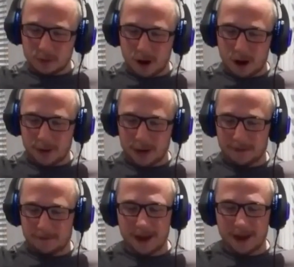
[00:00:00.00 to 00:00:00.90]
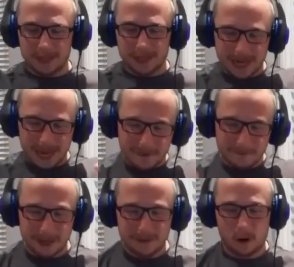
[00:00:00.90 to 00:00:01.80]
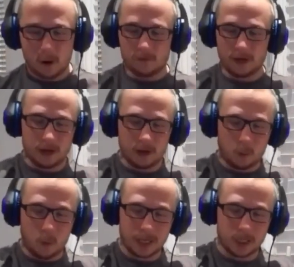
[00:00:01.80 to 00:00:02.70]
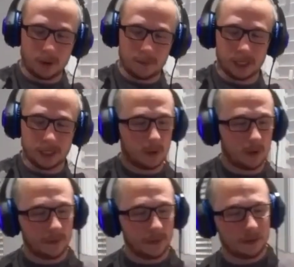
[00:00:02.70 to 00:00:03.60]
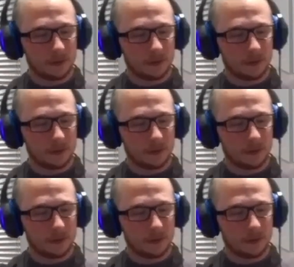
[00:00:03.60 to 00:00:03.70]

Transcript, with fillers: grew up in a family that's heavily involved in the white supremacist movement?